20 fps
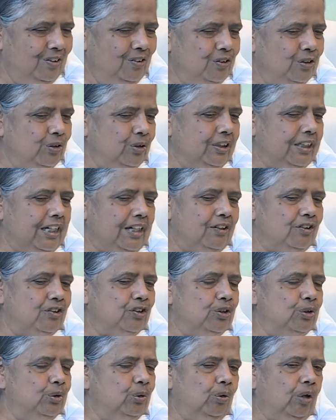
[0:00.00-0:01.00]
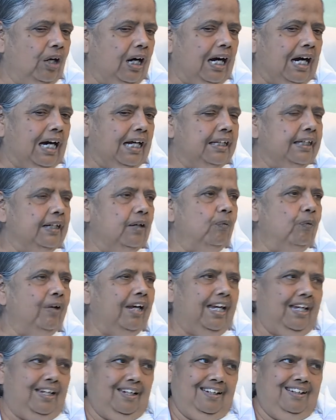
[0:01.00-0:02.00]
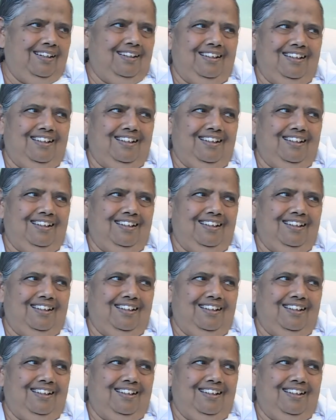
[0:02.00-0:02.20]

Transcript: So there is no other way,